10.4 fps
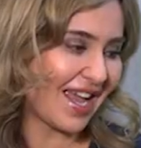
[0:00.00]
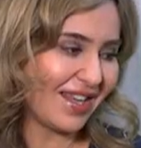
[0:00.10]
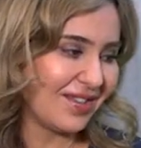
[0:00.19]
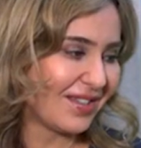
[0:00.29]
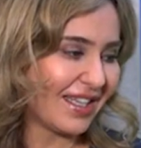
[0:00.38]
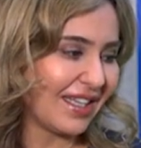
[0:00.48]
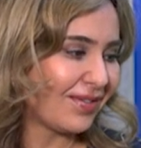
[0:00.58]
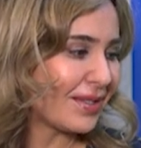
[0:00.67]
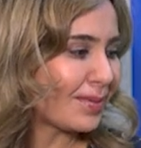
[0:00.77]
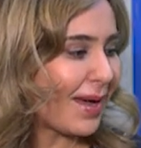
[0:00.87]
using the
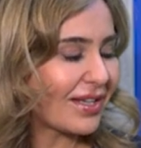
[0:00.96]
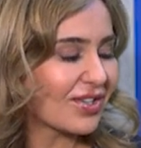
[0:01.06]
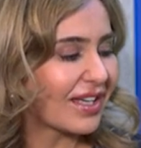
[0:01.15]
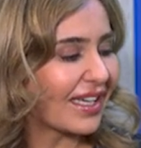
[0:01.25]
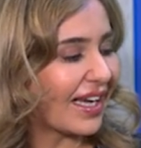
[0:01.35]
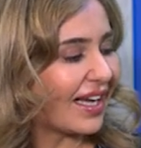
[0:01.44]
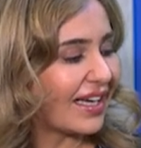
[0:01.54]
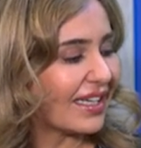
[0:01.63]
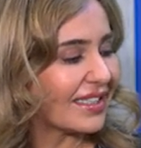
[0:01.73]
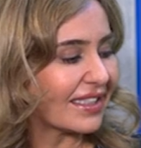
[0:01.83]
Fitzpatrick
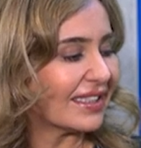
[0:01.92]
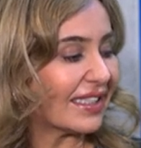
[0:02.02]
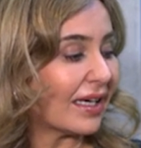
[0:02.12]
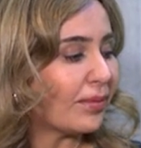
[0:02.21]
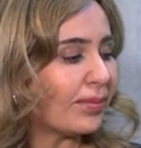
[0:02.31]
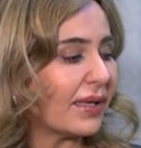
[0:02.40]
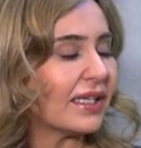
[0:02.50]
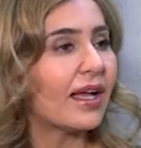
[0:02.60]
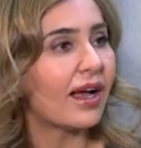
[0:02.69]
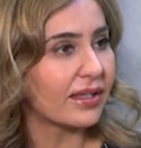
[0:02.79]
skin type, but
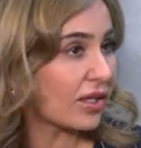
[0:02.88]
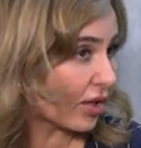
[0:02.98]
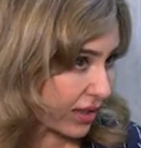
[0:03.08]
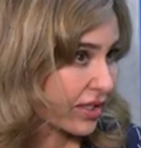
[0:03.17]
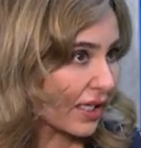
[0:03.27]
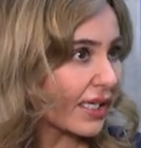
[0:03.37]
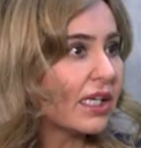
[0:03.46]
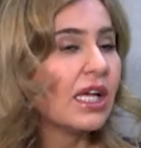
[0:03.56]
darker skin.